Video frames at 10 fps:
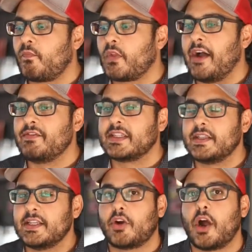Obviously,
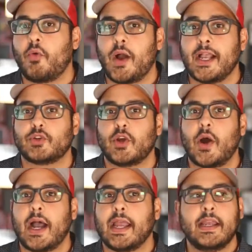these are our wines, so
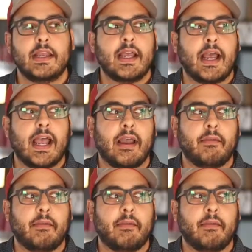I'm